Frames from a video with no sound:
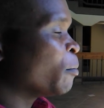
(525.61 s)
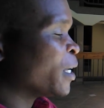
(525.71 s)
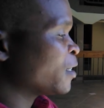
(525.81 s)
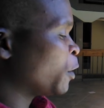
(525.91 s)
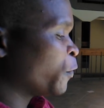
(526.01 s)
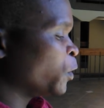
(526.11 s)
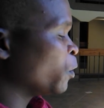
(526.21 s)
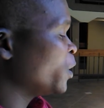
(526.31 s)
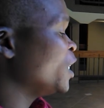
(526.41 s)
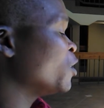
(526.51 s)
Myself, you
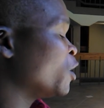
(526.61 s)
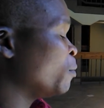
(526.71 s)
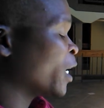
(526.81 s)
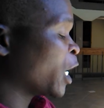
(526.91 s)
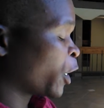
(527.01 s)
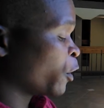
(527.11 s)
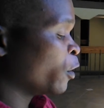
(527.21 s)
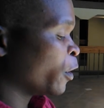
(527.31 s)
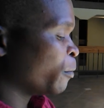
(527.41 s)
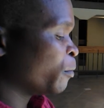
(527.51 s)
don't need to give me a
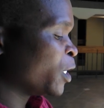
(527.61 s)
curriculum.